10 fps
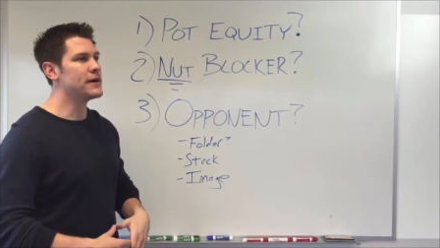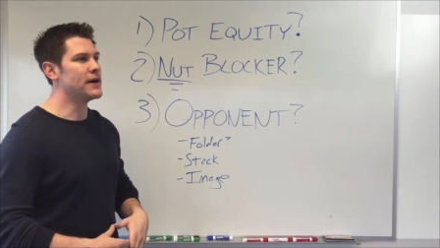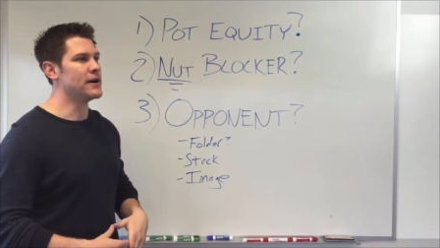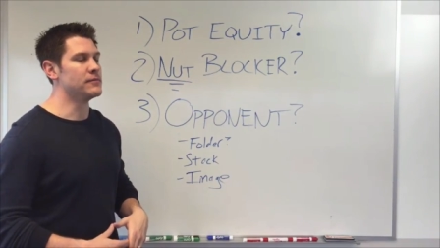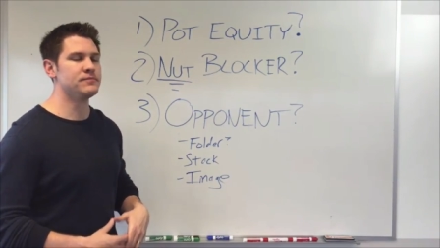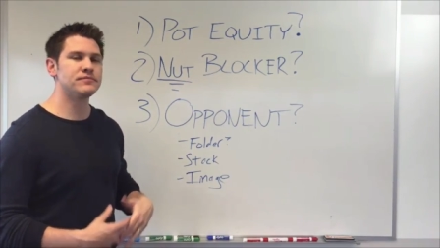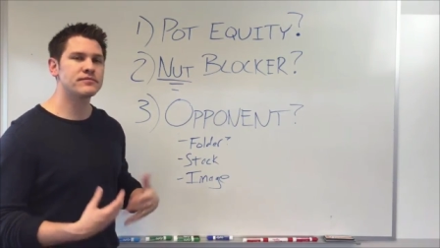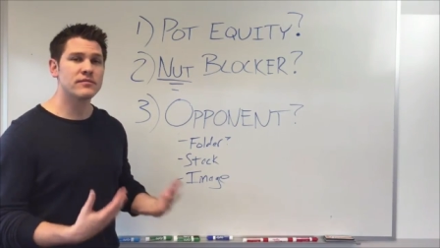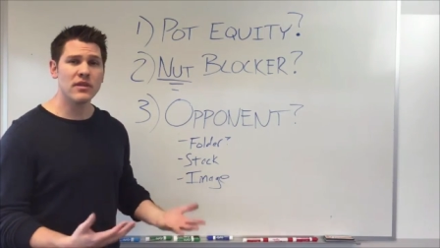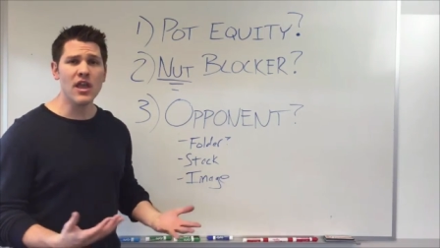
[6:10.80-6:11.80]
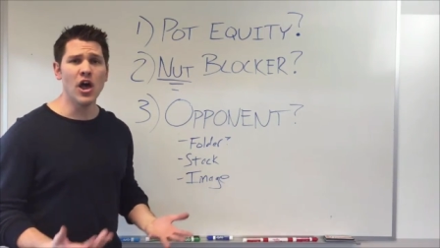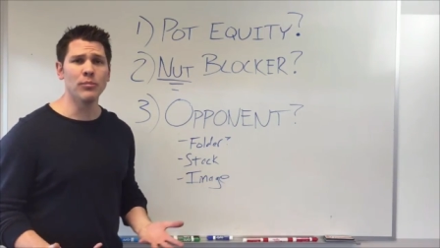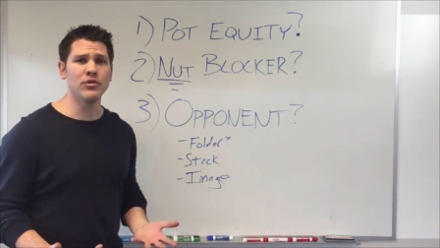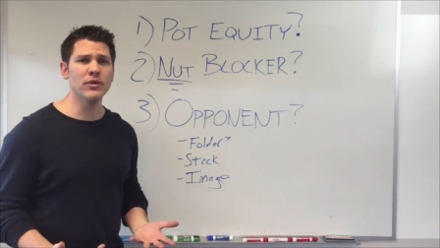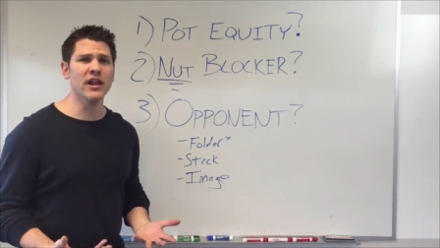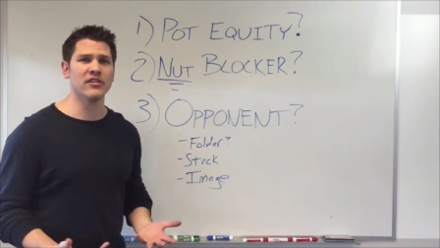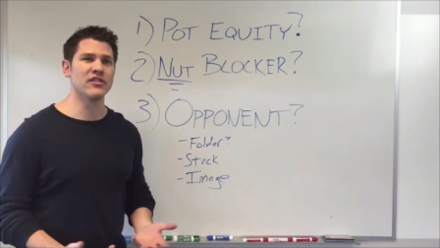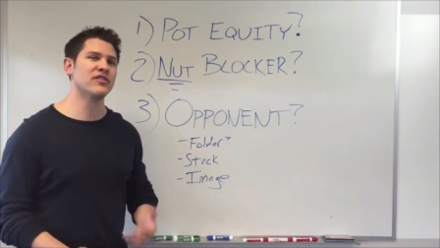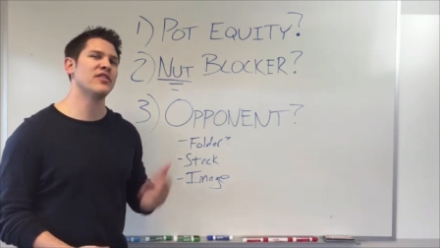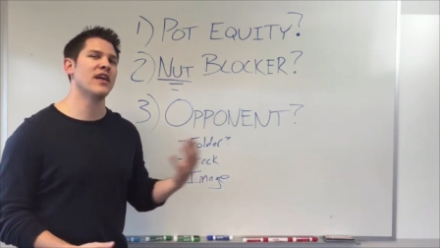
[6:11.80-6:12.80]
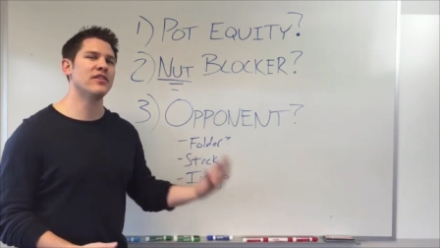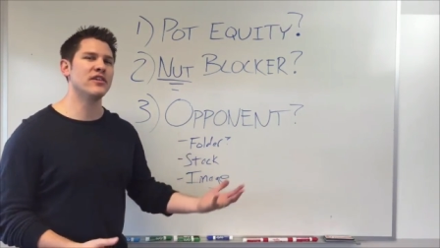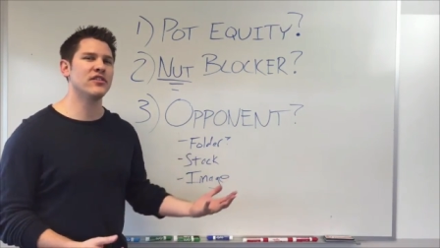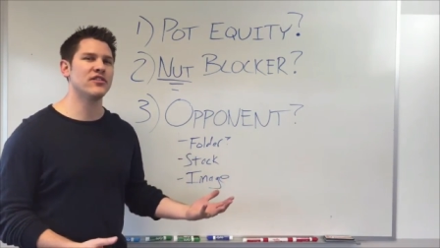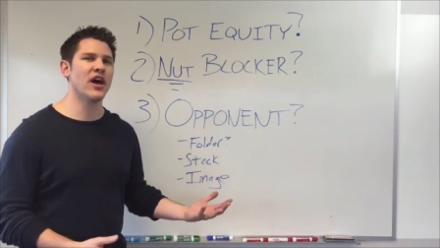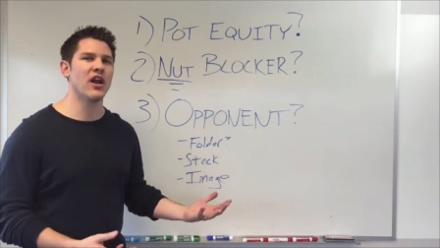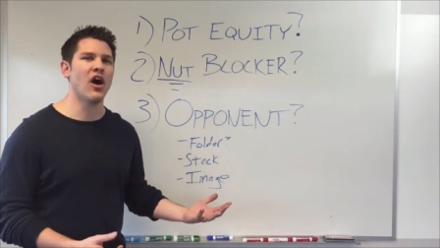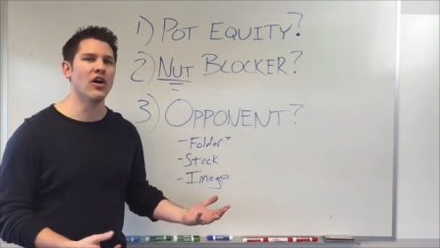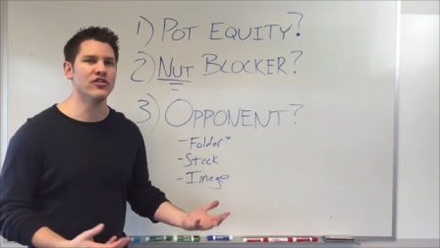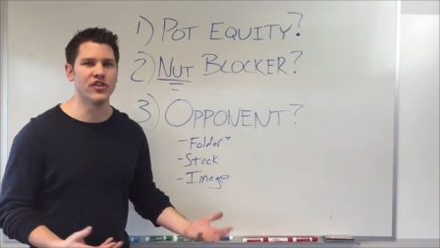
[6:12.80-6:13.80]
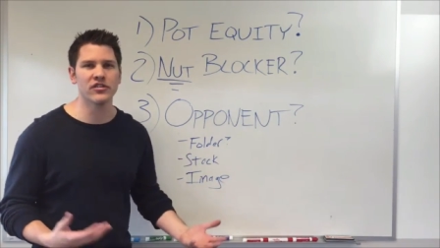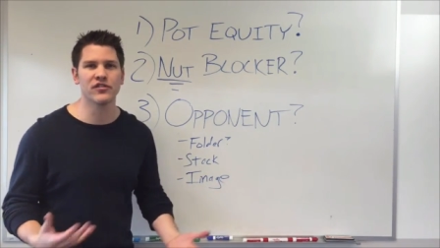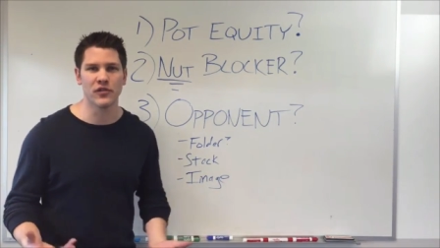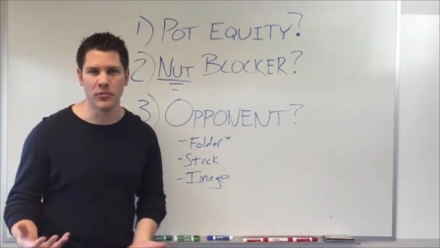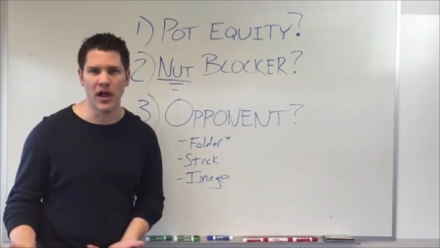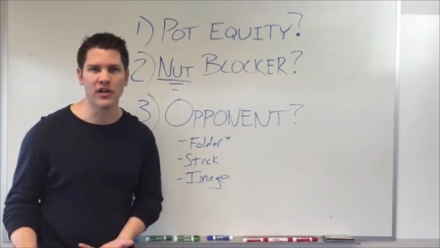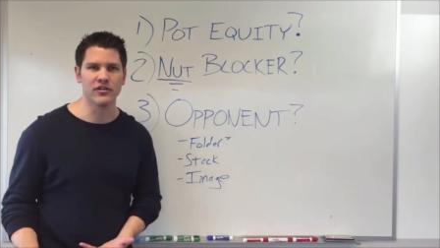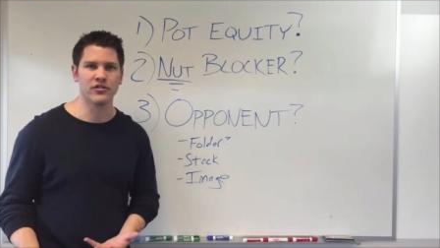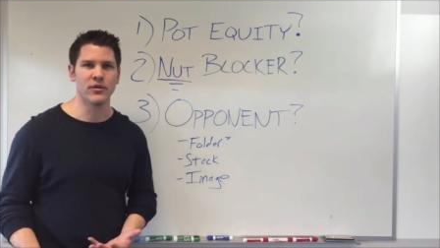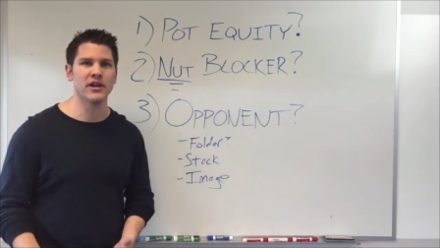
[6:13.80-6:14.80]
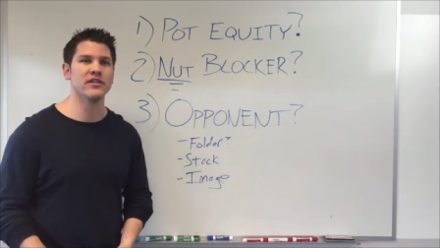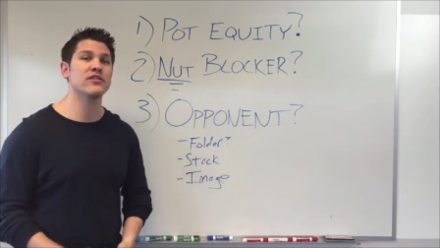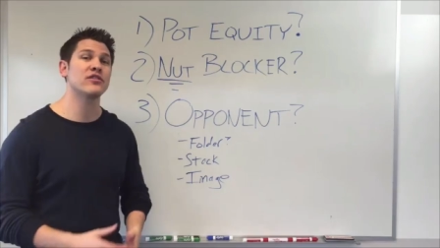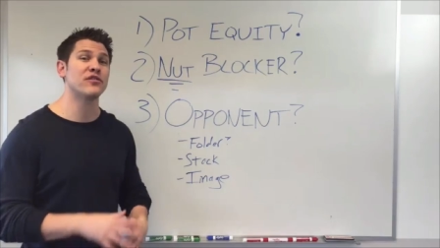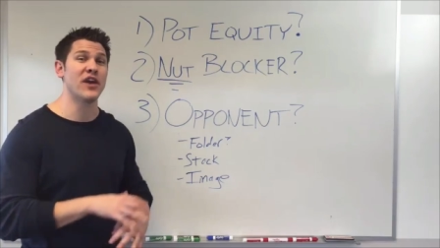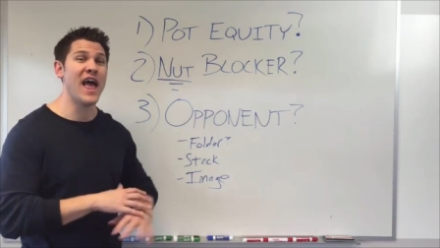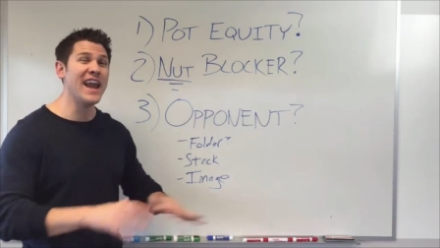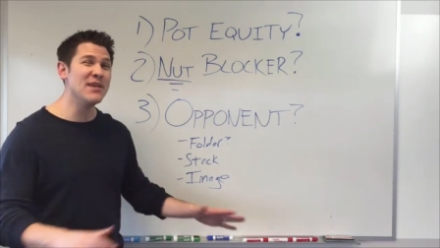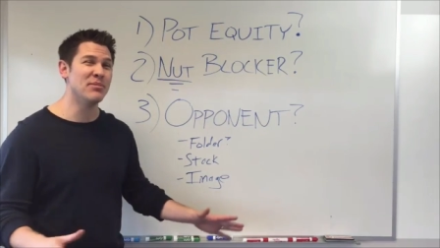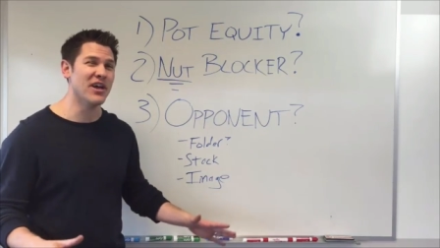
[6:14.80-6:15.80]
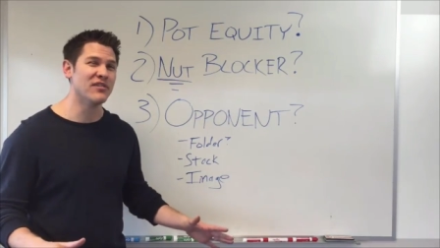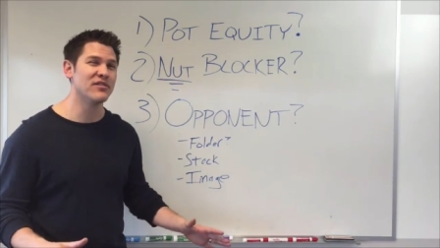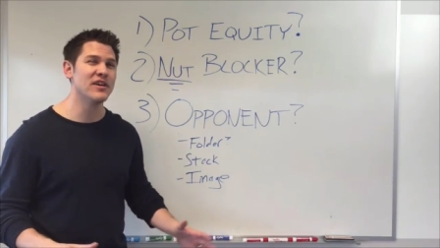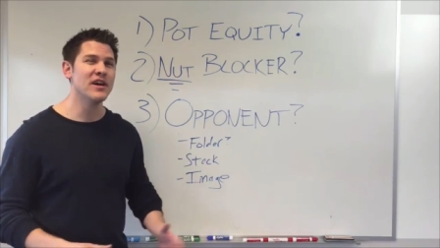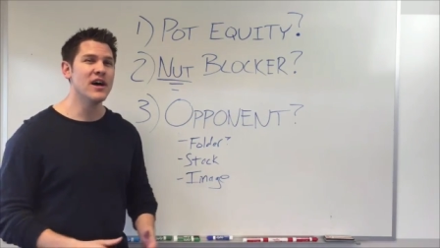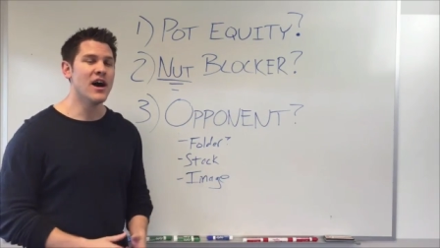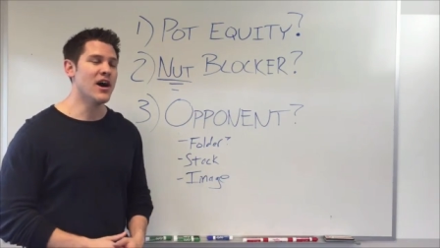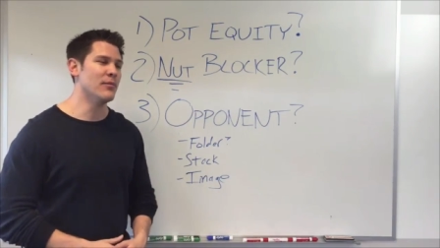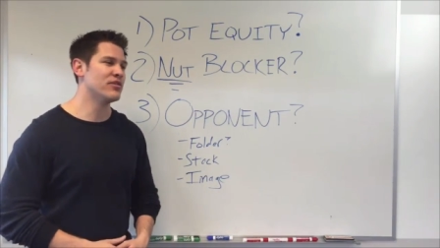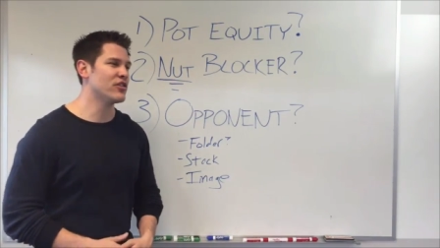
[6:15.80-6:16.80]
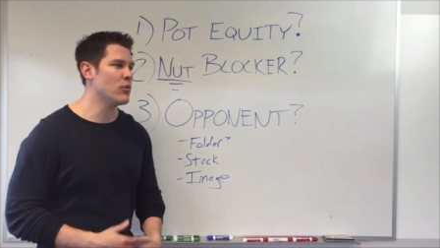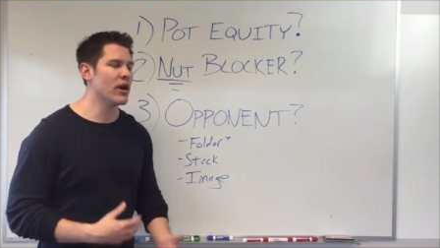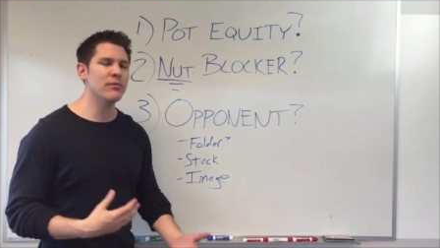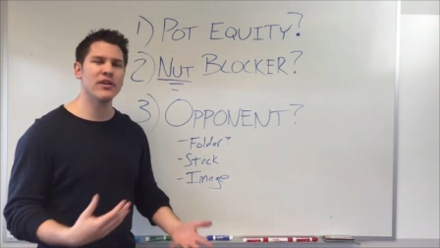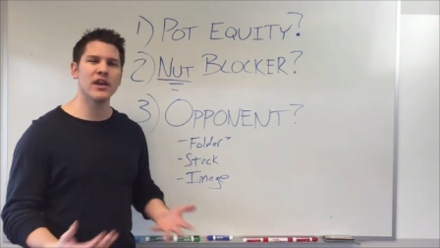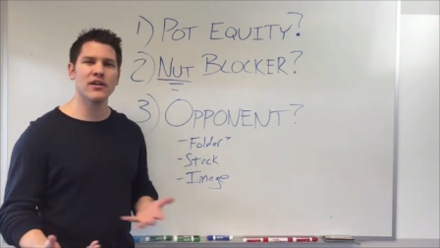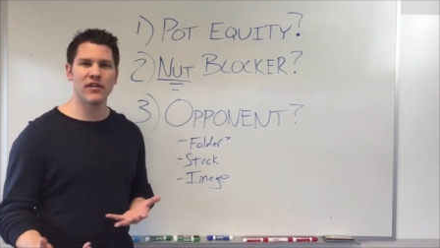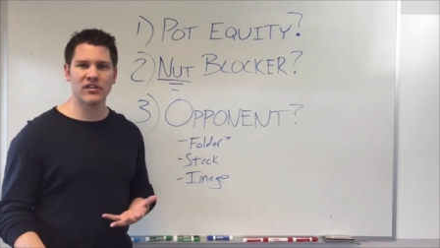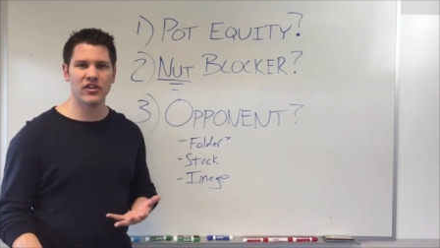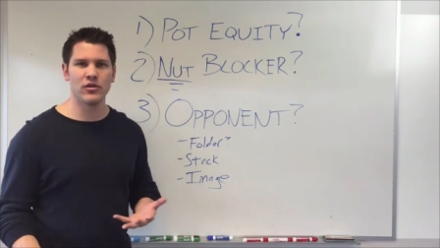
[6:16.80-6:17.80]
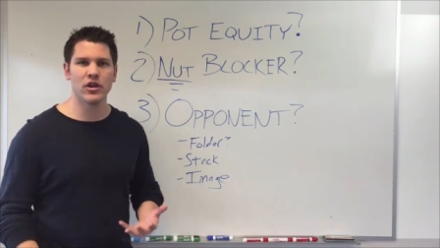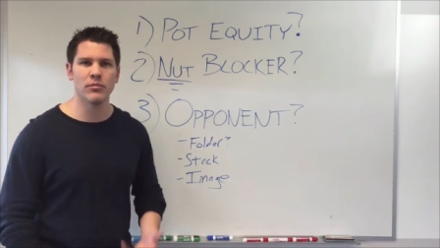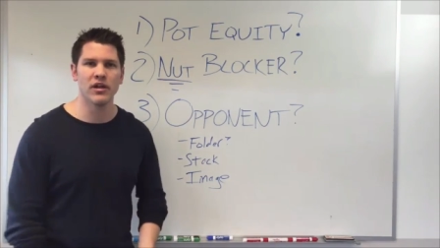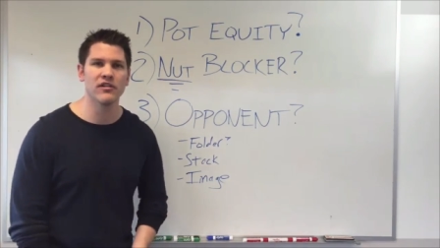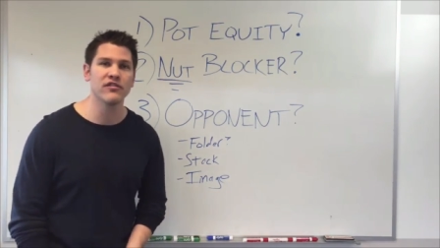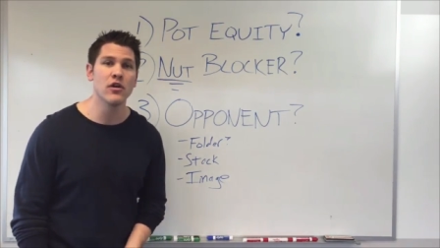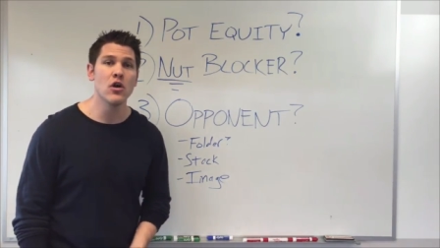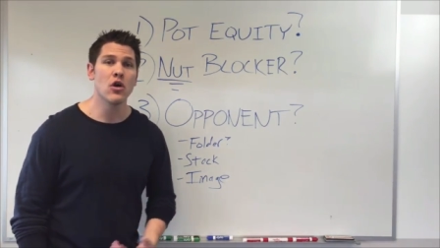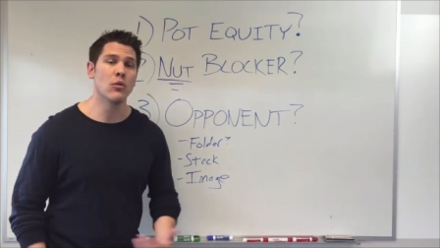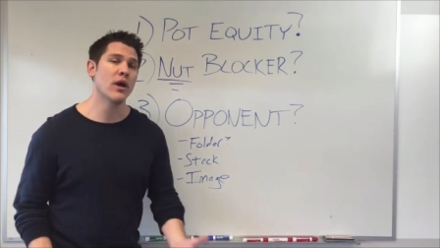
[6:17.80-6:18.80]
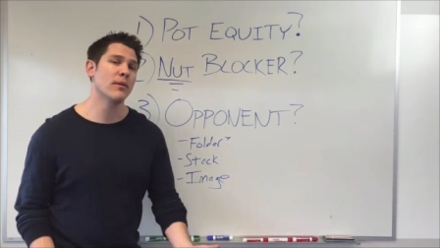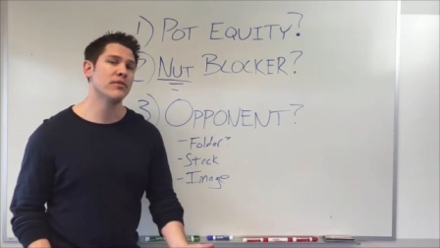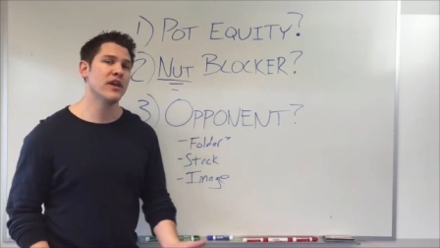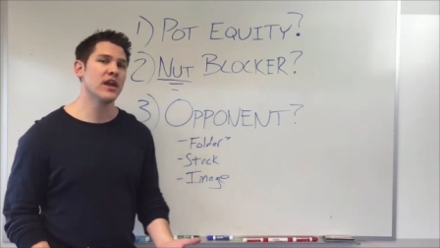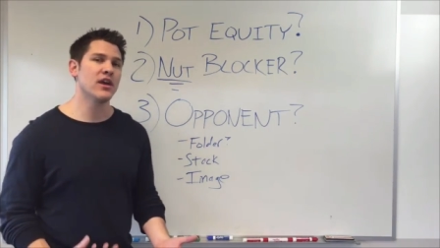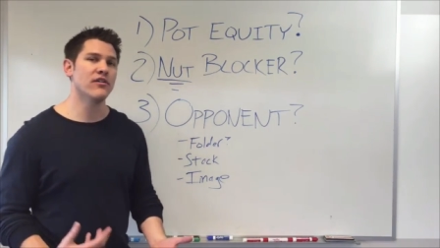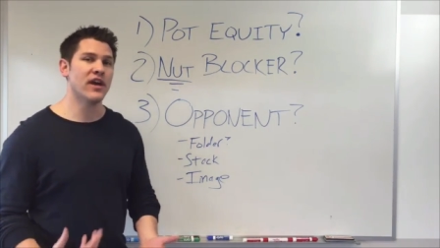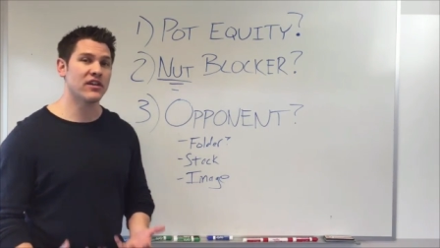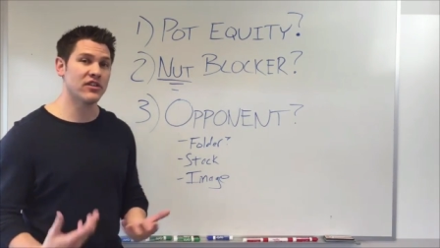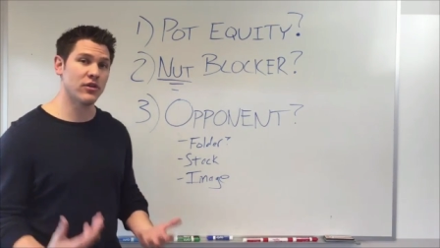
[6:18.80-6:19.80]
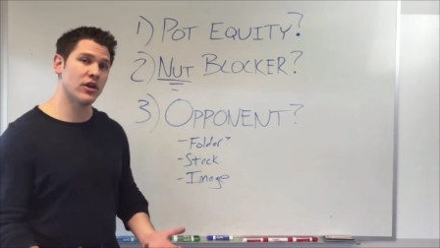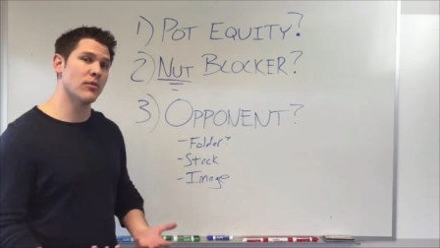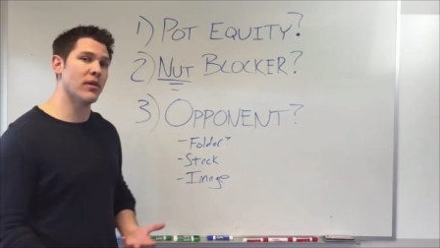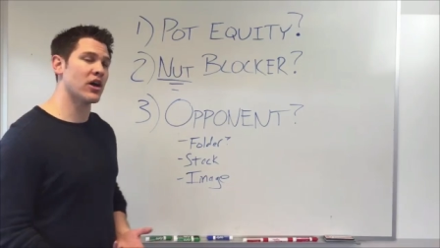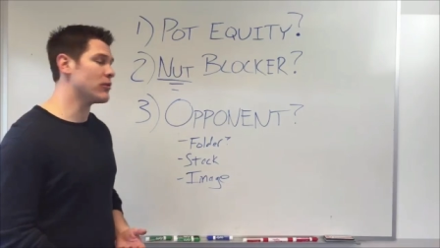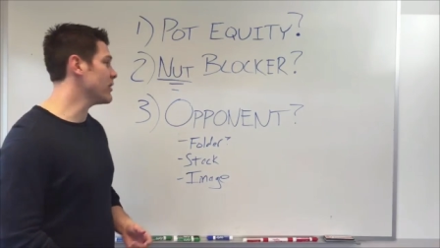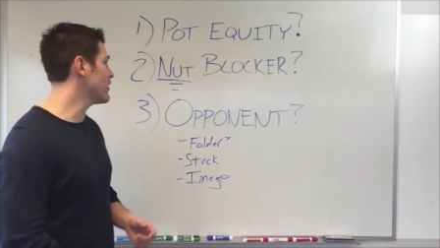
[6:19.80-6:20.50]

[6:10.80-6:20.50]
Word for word: um, help you realize, is that this is not all just for blockers, right? This is for any bluff. Um, so when I'm thinking of executing a bluff, or when I'm thinking of executing a blocker